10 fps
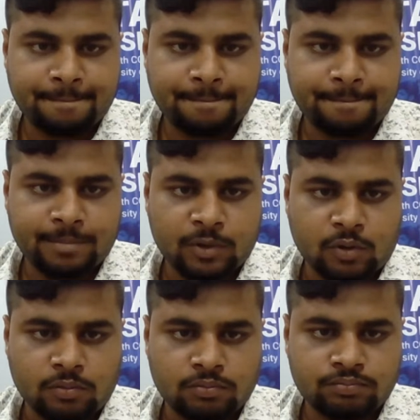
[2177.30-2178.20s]

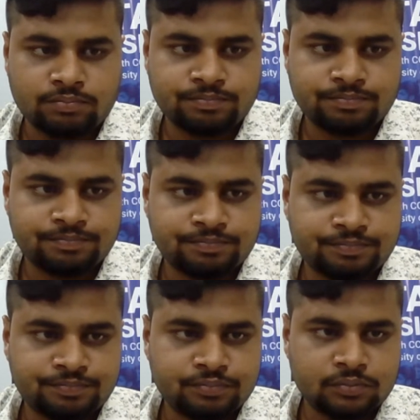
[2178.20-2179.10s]
no.
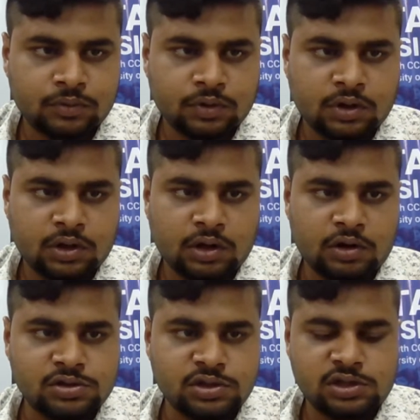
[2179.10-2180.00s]
Now
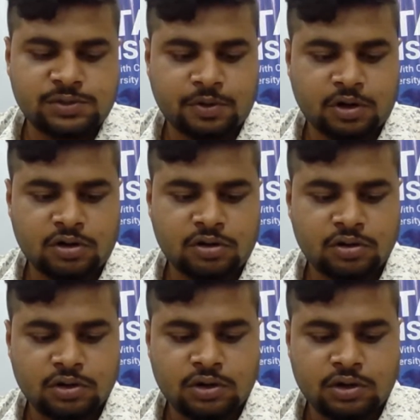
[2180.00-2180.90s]
I'll search
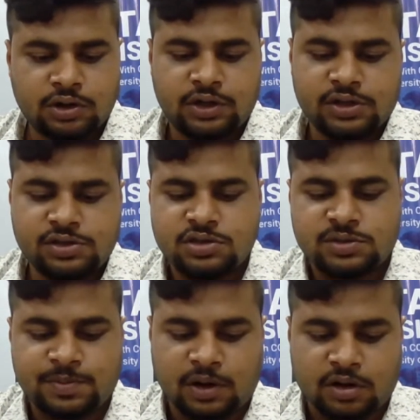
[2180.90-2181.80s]
for DG
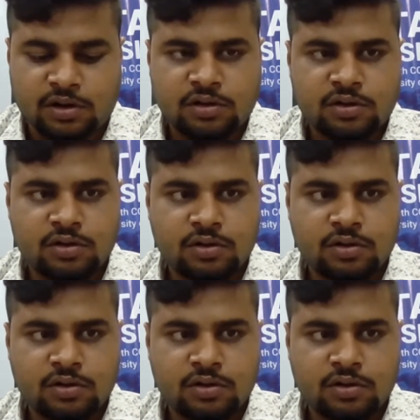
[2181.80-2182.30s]
Spark.